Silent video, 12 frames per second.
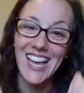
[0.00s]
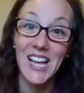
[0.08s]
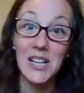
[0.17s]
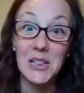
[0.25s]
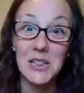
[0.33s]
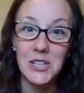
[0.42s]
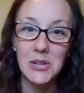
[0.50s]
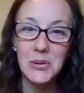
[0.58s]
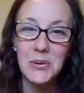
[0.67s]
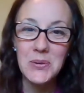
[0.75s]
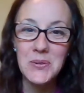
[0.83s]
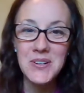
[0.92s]

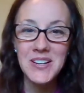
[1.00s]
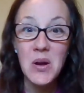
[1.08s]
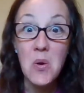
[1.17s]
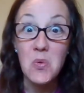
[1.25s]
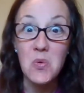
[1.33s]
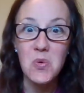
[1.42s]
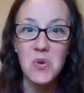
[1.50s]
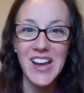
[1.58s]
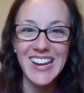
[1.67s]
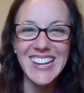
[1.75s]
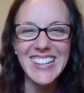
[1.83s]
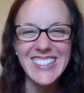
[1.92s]
Hello,
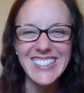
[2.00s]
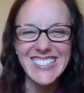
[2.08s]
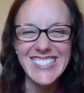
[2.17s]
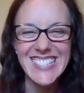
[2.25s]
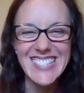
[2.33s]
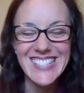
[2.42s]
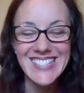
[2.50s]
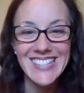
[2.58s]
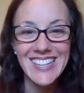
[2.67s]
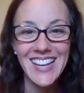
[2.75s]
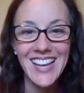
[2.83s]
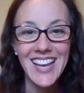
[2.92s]
writers.
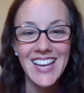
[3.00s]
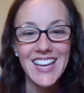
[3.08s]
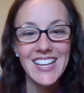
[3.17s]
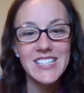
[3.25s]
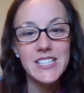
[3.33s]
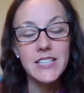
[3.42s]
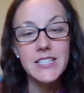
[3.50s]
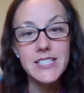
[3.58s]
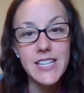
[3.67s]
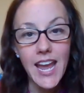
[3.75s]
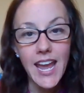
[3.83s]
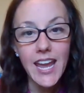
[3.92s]

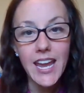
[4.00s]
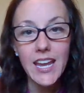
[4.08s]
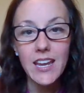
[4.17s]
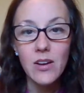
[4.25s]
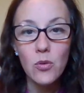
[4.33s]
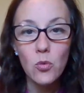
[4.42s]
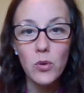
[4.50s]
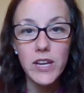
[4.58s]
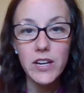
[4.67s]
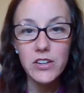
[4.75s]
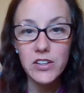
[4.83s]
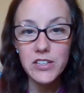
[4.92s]
Today we
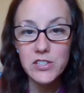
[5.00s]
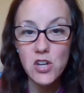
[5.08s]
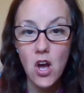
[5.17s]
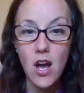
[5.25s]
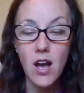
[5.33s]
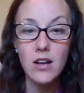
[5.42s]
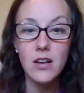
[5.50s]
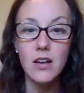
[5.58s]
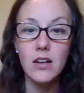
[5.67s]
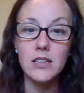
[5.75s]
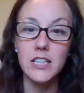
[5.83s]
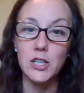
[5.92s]
are going to talk
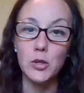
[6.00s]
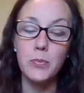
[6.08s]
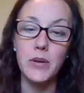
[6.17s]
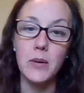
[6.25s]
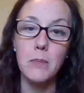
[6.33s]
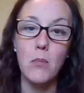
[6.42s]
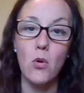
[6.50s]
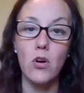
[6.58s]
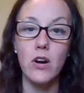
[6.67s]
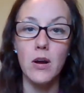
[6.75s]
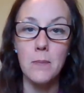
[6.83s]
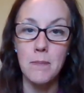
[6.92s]
a little bit
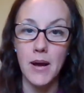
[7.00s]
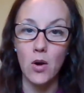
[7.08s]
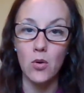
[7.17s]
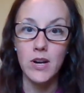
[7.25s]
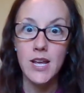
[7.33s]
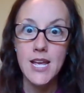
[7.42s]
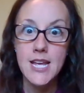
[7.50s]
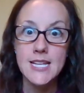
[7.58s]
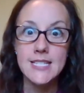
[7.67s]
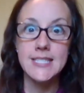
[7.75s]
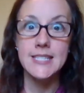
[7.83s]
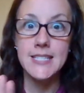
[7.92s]
more about
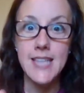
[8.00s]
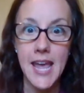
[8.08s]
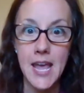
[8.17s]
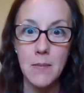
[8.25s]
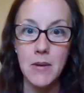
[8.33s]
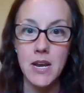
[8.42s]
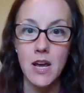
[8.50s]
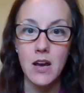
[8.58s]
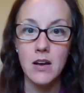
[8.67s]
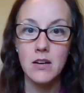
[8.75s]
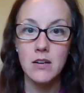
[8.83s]
stamina.